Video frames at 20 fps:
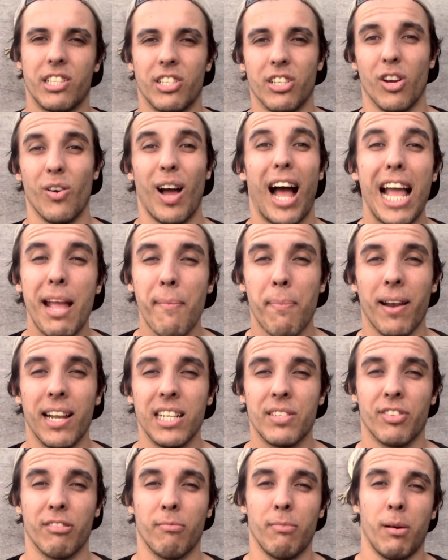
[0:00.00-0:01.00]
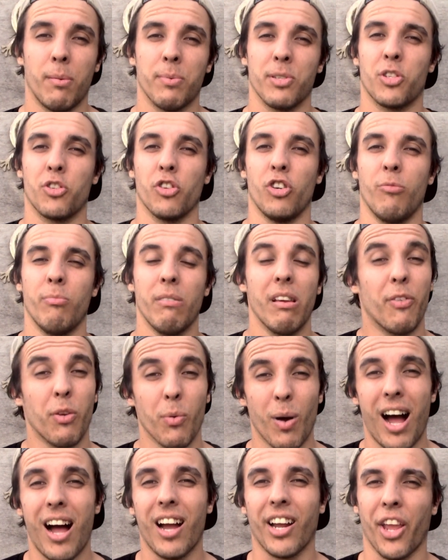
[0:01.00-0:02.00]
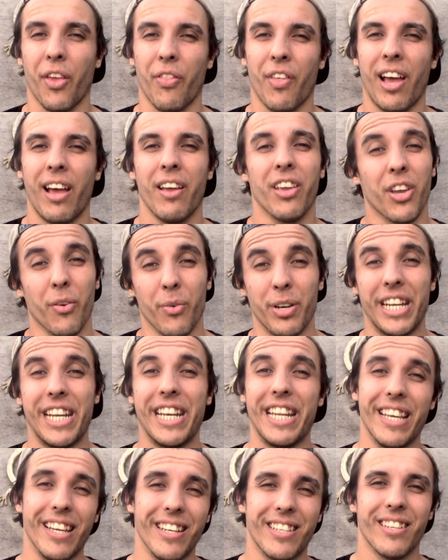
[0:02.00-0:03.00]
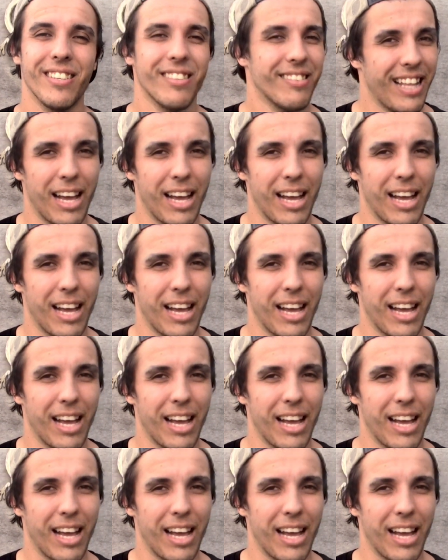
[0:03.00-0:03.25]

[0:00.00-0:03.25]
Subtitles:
So A+ for the Melbourne Storm. If you argue that, you're an idiot.